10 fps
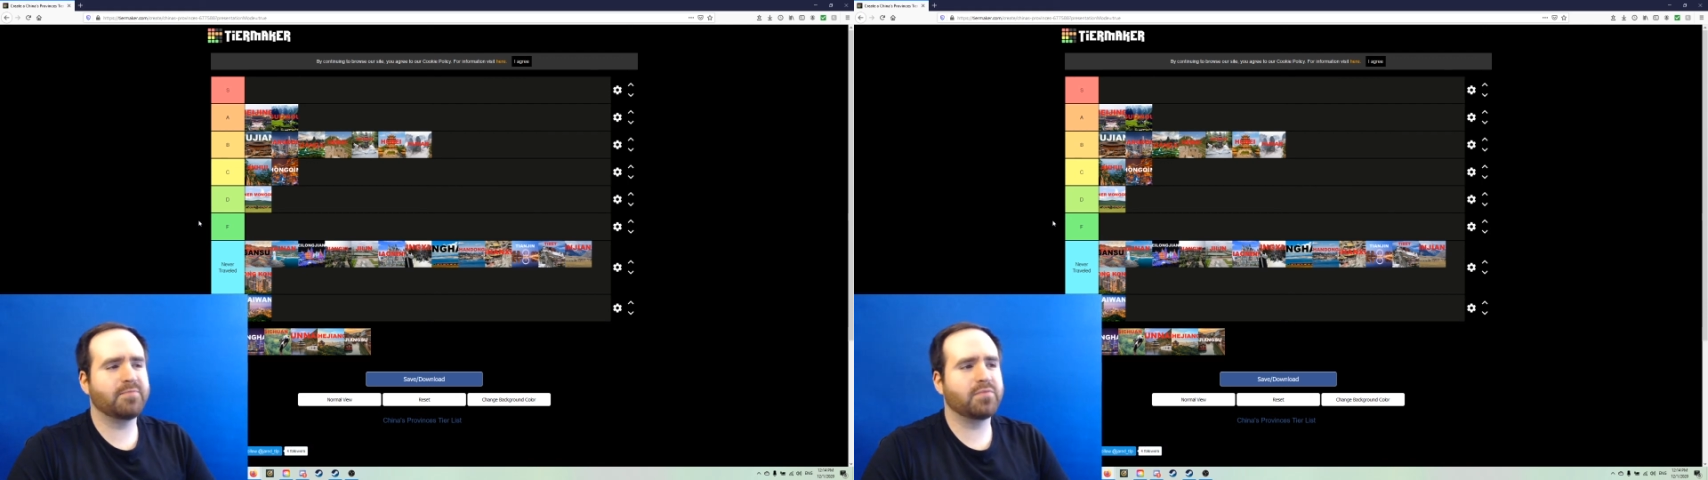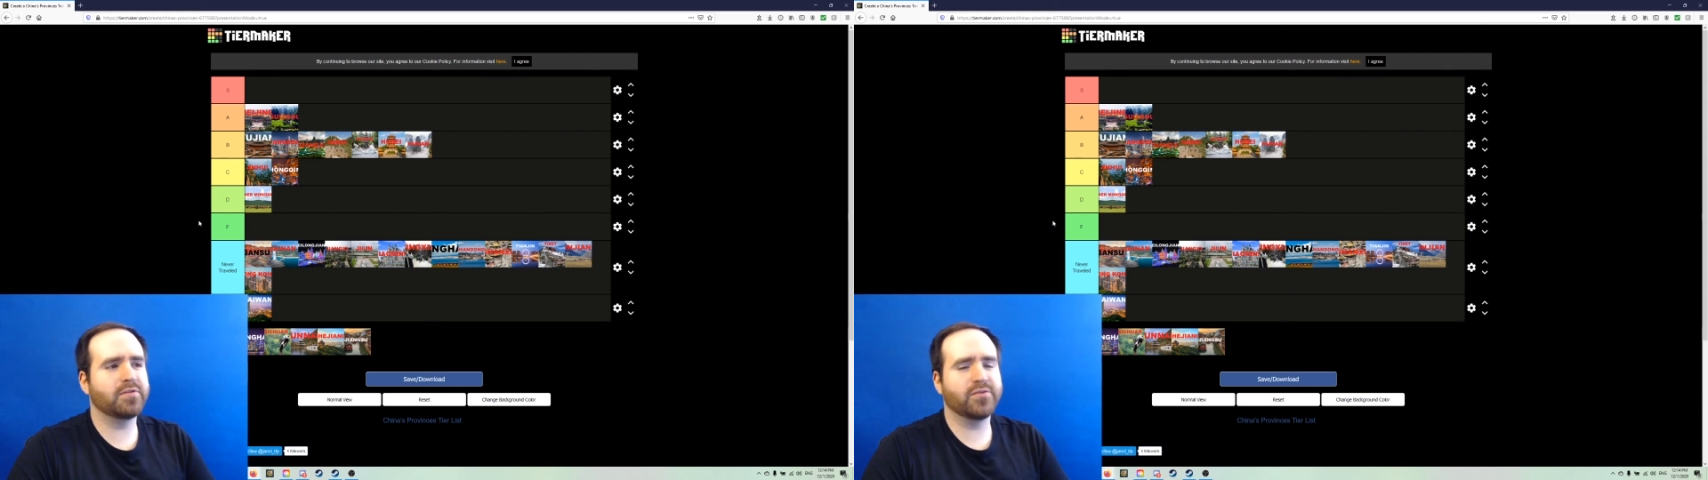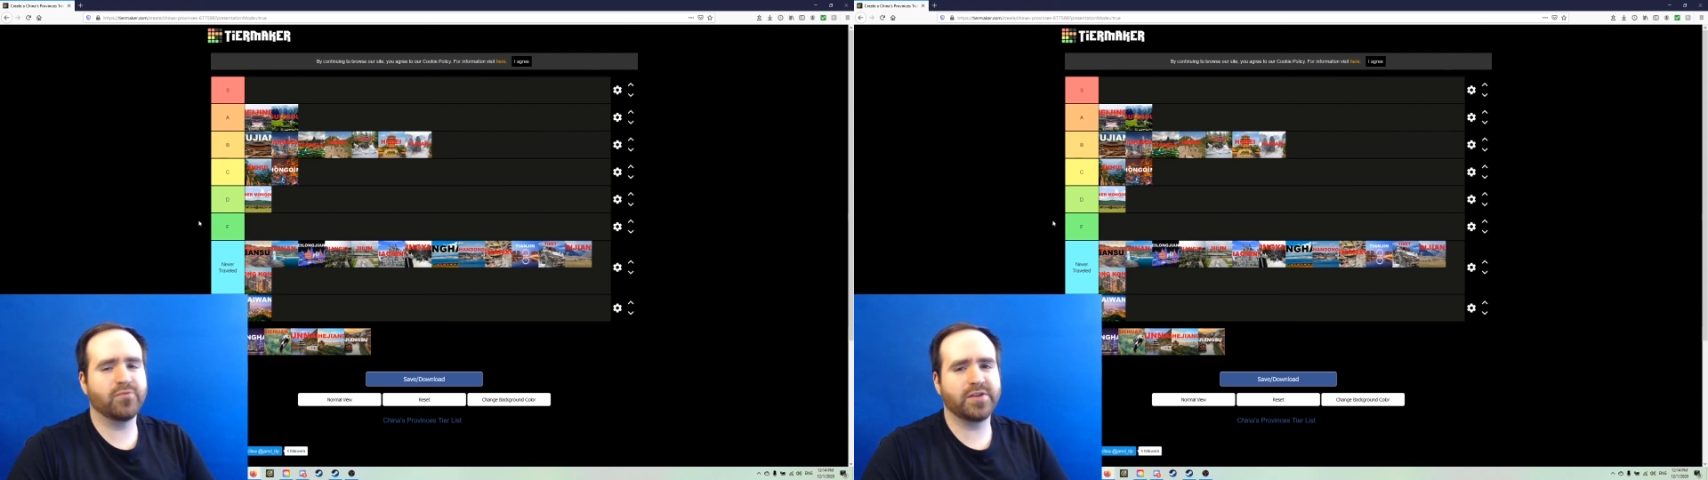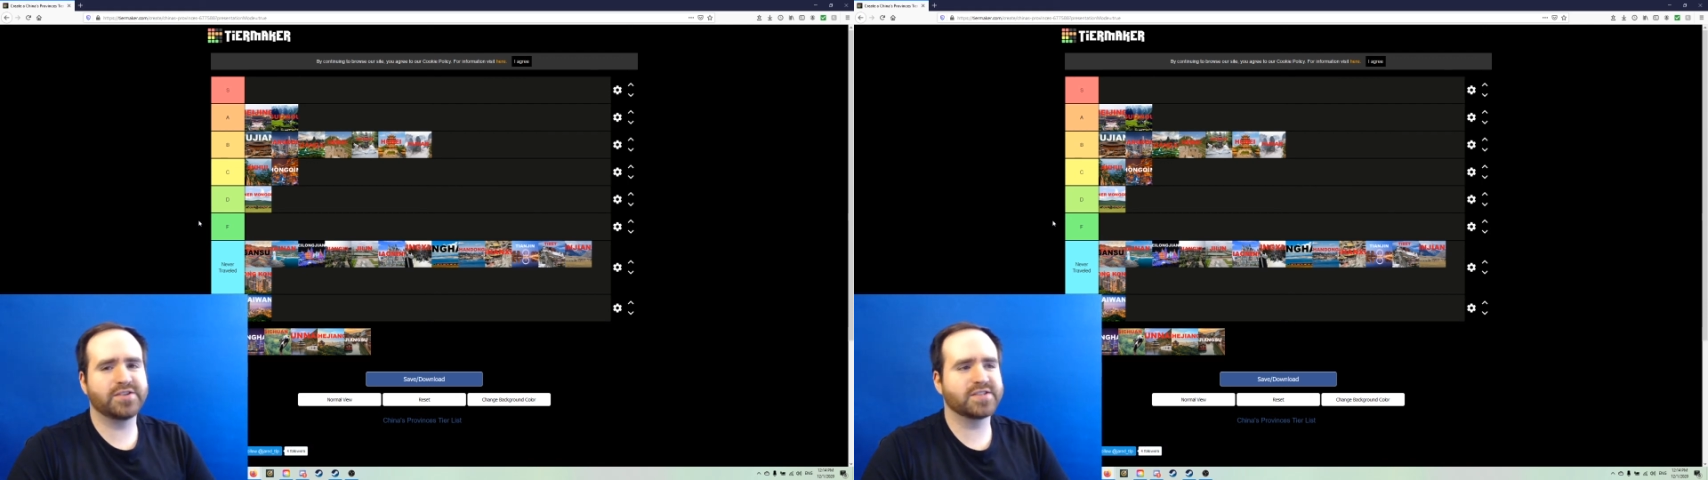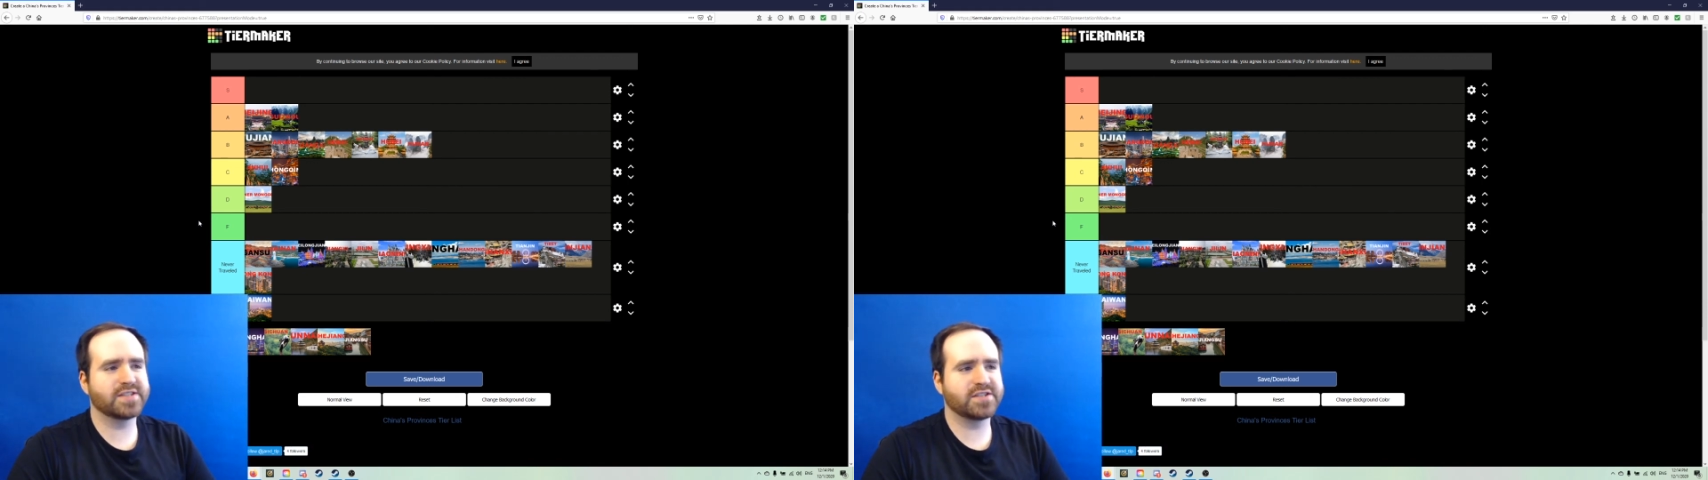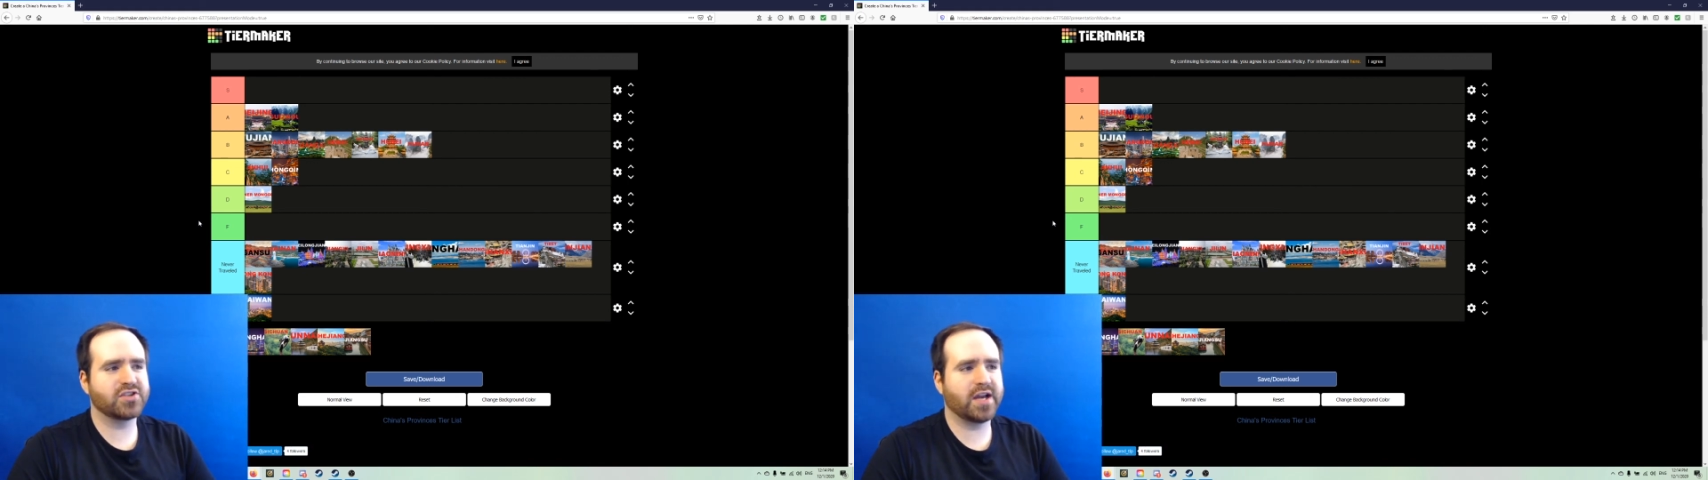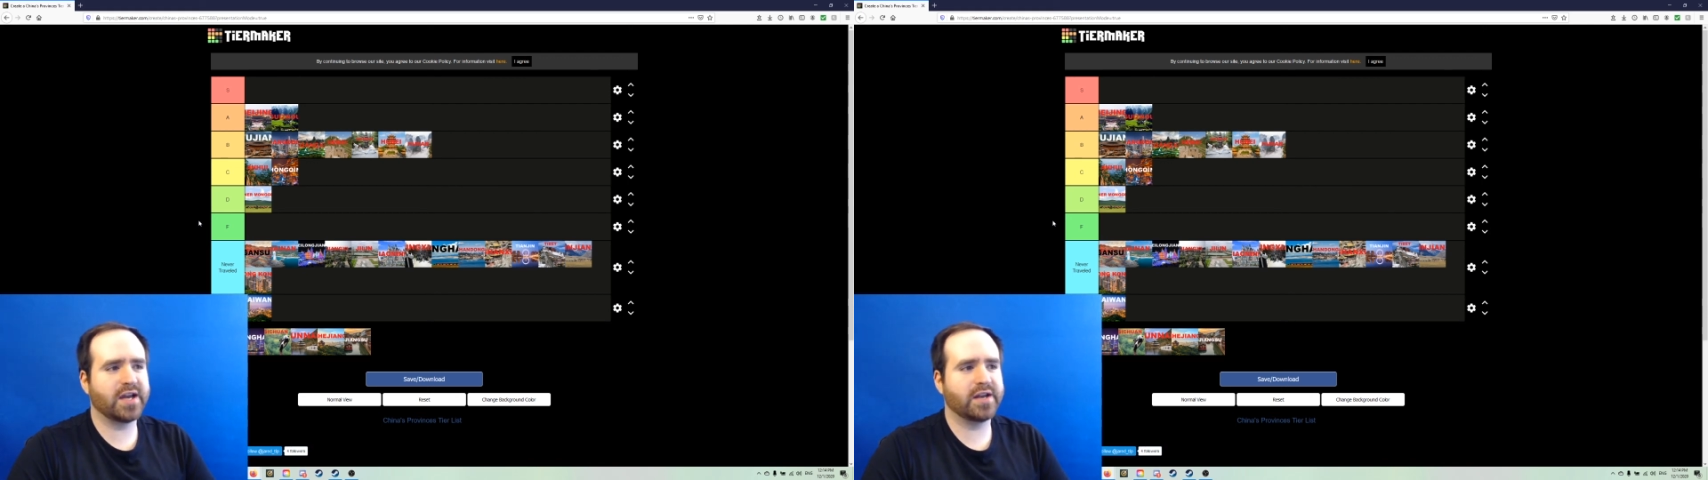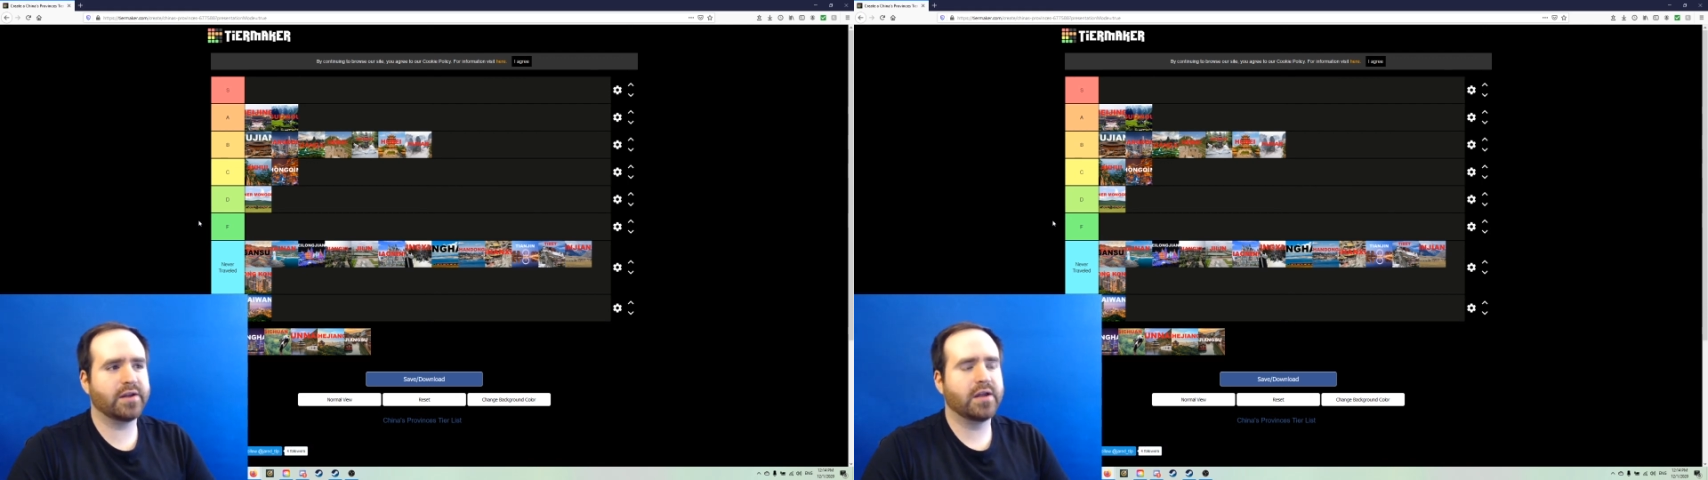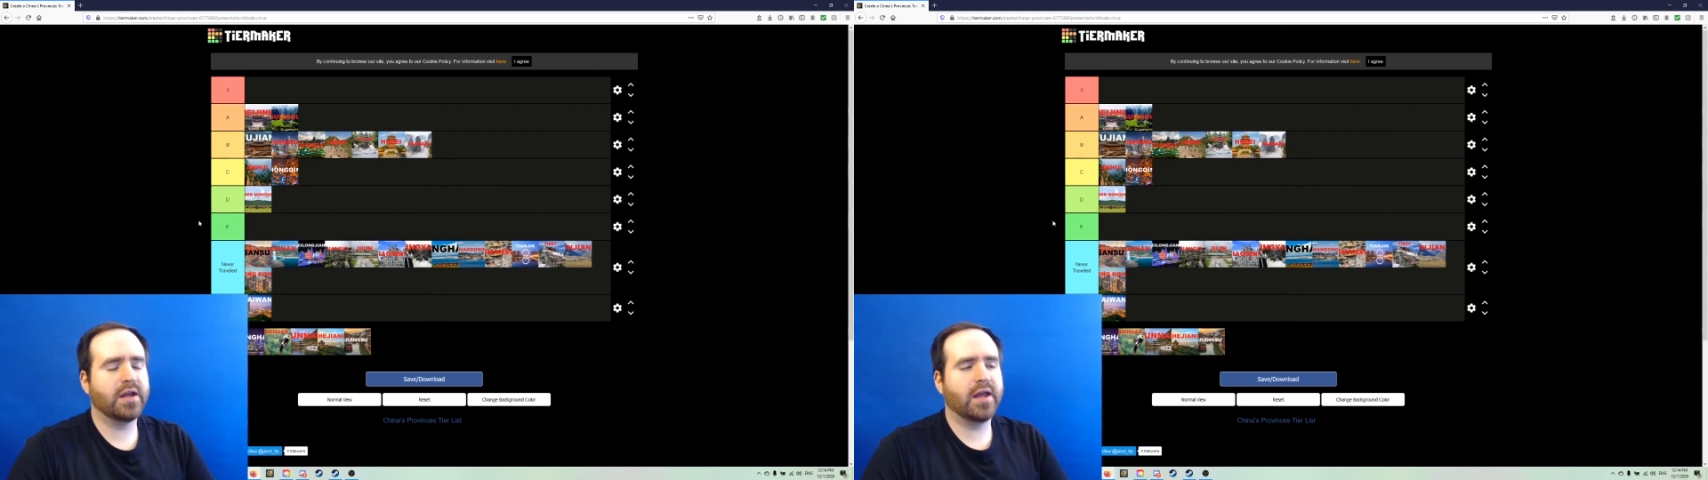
polluted regions in China,